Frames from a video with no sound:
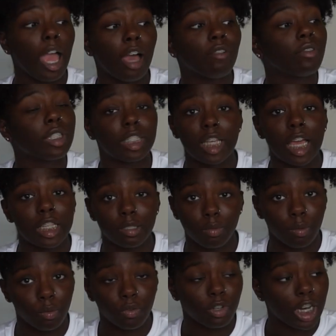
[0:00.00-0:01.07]
I have a
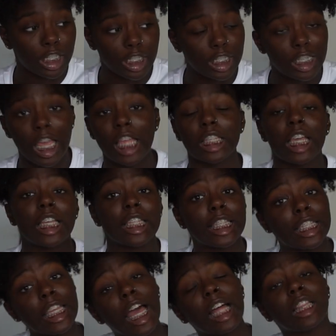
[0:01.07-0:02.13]
desk. My boyfriend has a desk.
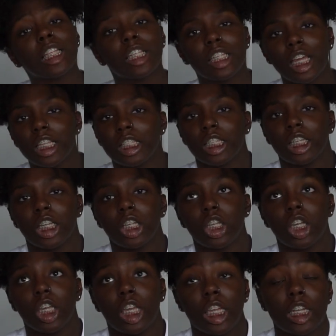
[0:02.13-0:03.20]
I sit at the desk
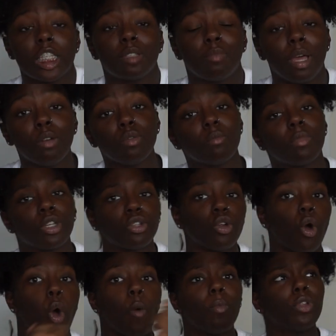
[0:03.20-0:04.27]
in his bedroom,
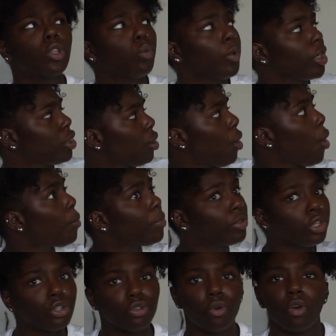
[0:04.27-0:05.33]
but open the window,
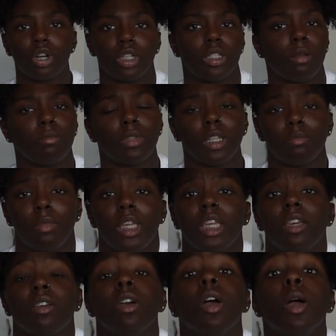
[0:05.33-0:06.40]
open the door or
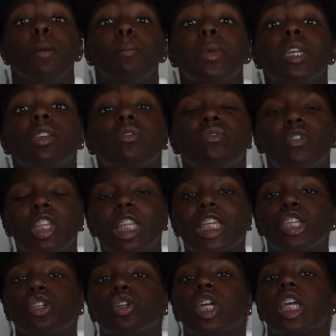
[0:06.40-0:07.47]
something. Make it
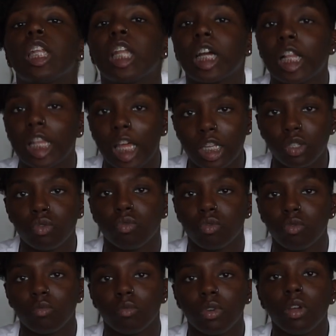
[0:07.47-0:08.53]
feel like you're in a
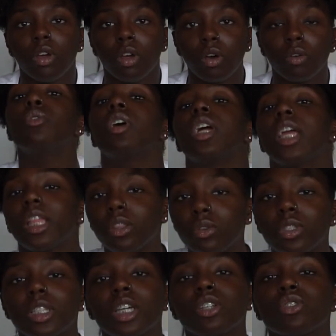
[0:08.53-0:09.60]
classroom. When you are
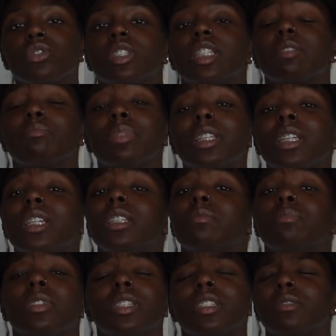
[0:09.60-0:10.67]
in those lectures,
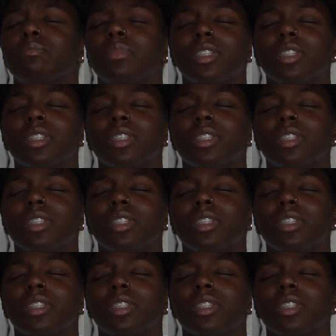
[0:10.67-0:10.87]
please